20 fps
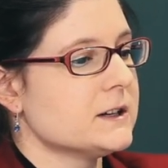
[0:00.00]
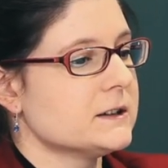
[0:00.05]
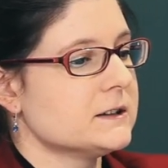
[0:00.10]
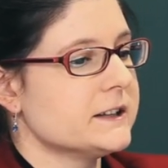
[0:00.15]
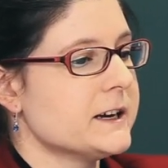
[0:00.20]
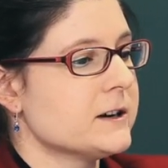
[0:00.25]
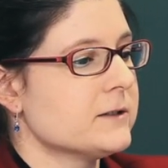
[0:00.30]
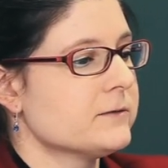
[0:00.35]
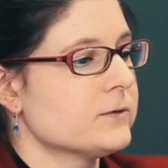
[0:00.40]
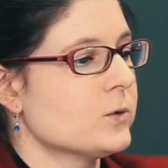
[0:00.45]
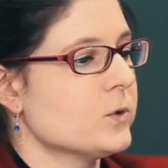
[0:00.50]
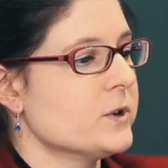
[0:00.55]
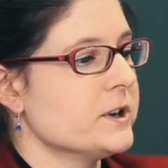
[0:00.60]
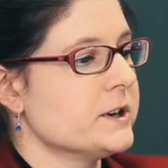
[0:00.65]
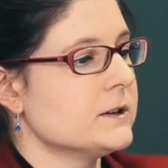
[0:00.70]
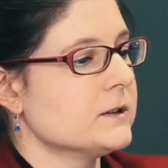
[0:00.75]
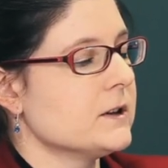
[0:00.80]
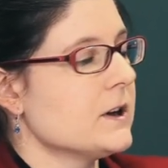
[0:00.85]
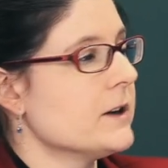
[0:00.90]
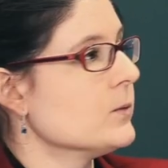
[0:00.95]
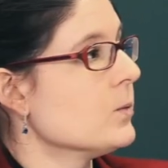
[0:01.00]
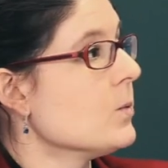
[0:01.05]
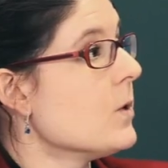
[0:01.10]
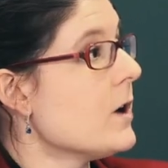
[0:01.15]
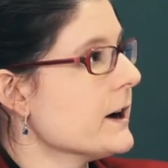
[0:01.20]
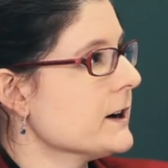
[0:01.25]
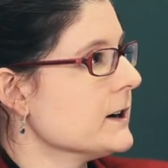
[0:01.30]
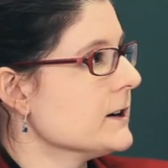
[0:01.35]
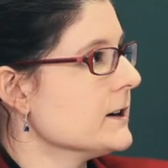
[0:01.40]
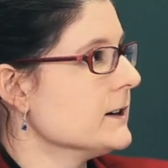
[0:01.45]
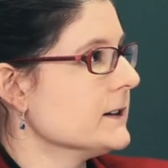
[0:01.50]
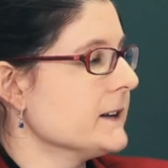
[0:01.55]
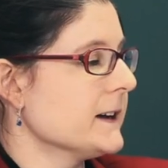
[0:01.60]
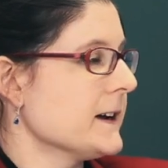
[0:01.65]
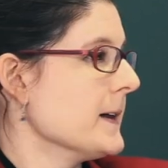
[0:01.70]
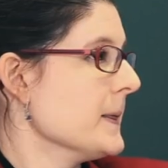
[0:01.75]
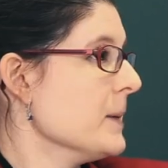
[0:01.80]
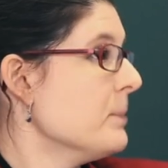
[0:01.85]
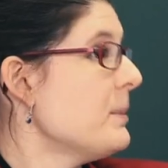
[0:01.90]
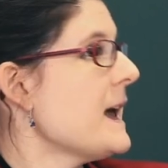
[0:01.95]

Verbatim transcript: layer of oil on water, like on the